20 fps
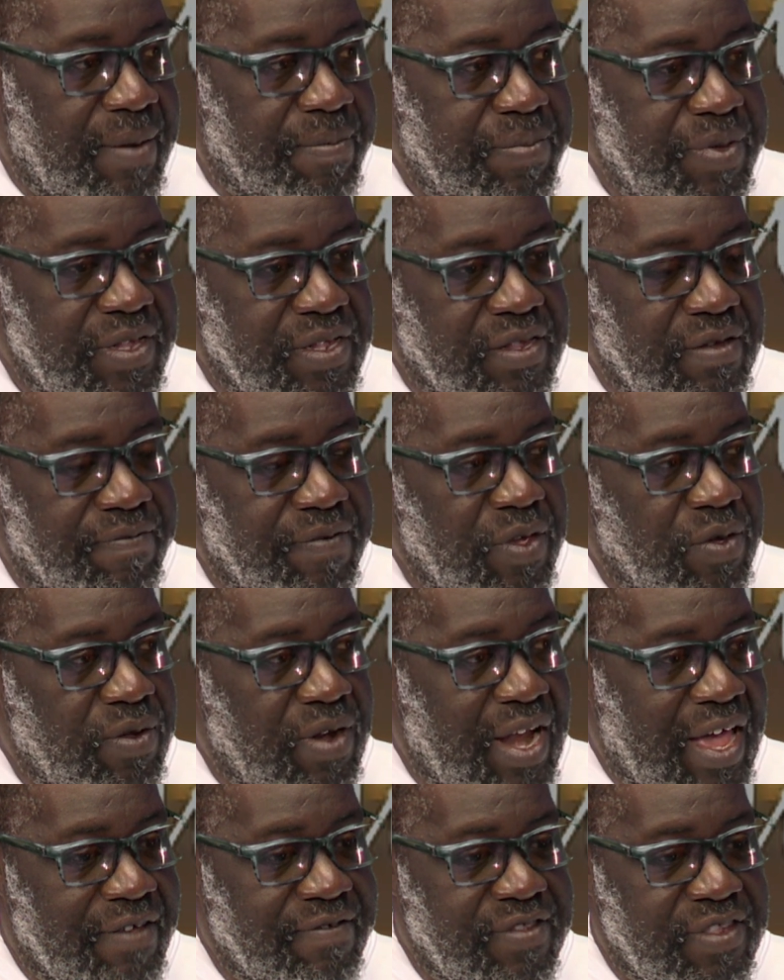piece of
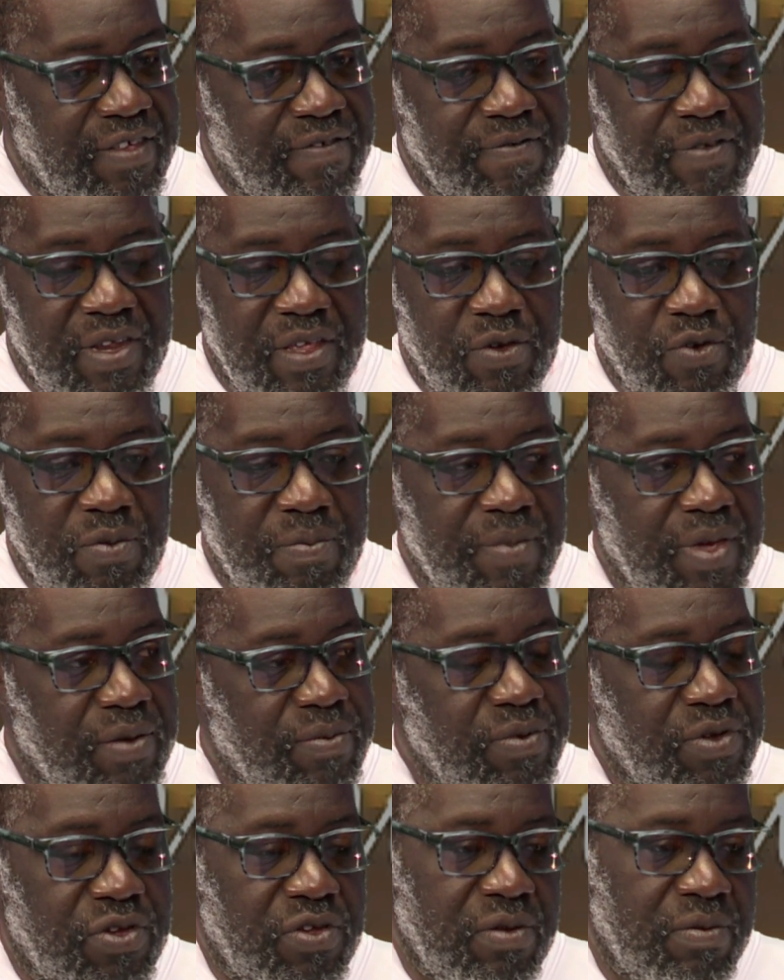life-saving equipment.
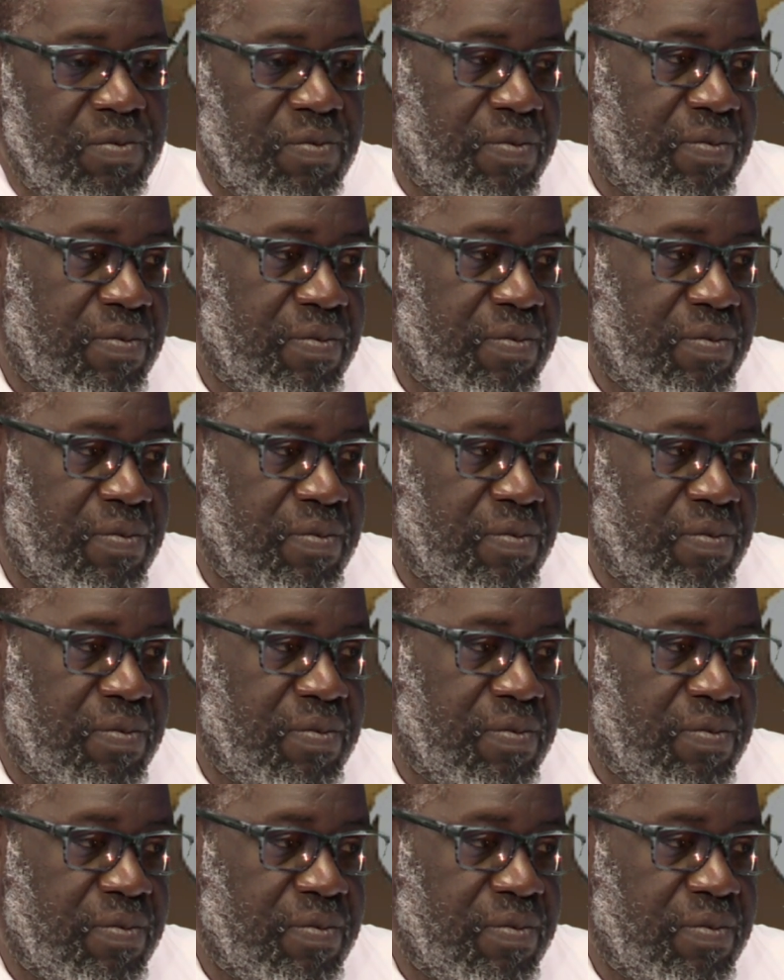We should